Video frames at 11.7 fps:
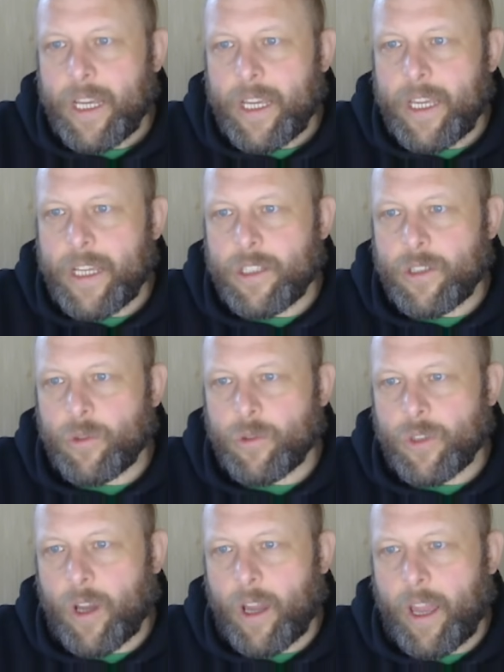Here's the tools
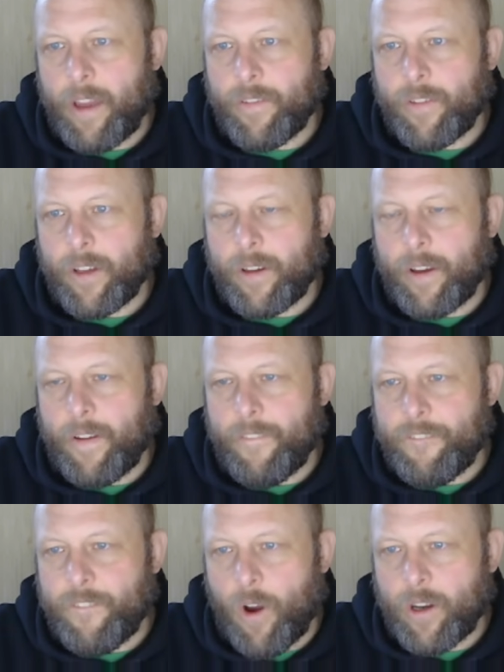I have.
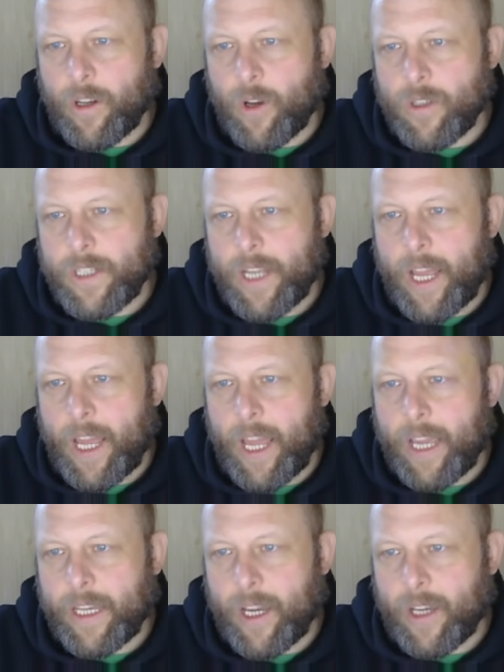Find a
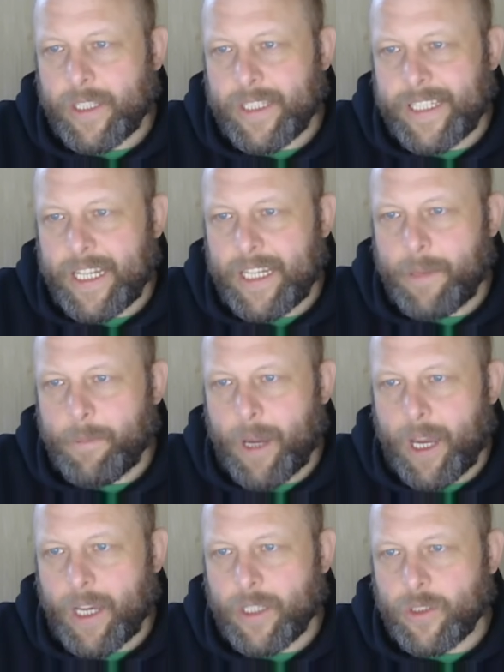contact. I can send
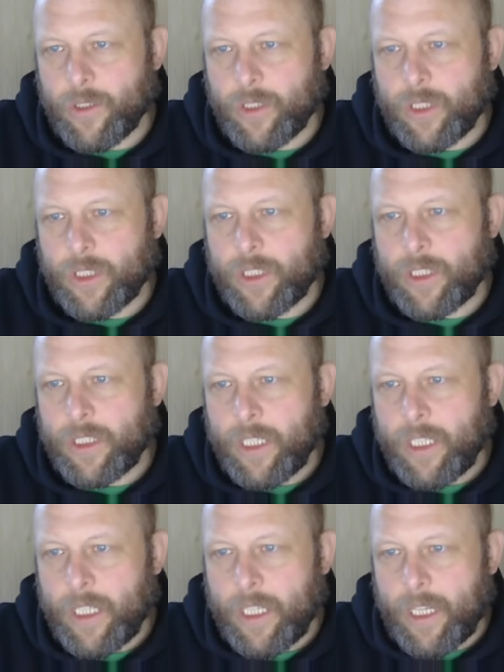emails.
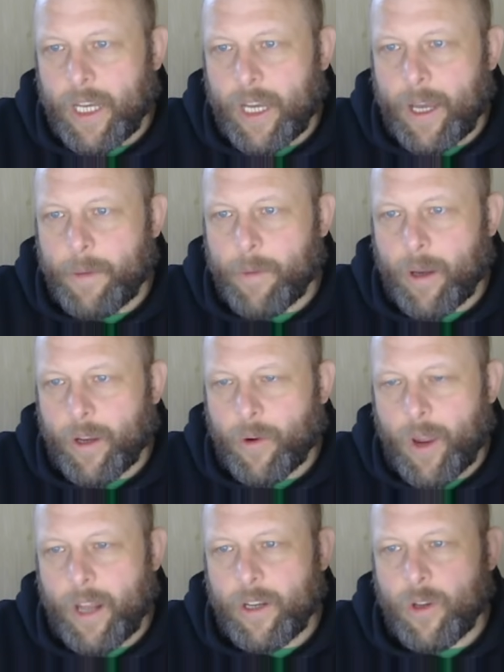I
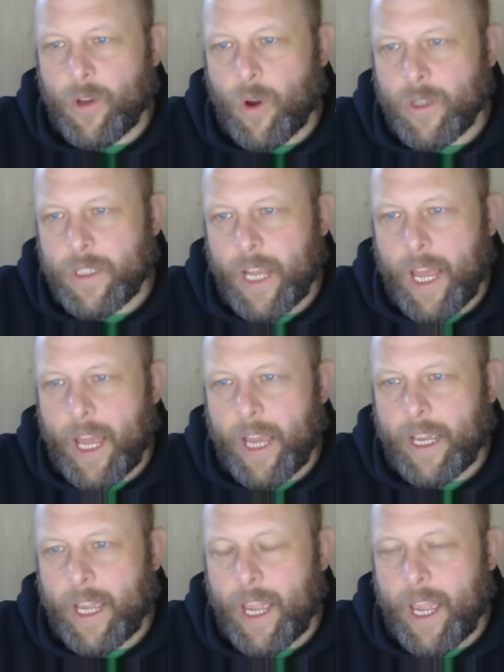create a new
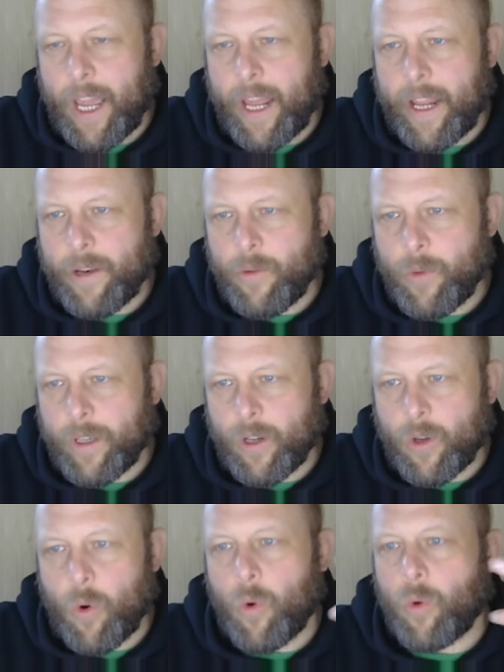contact, and we can
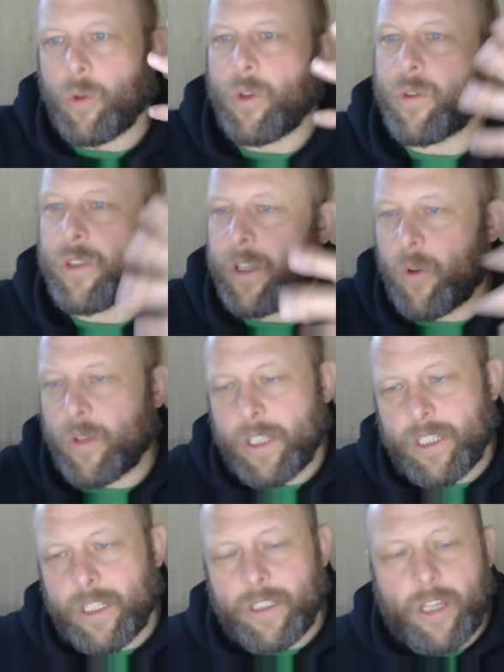call using your assistant.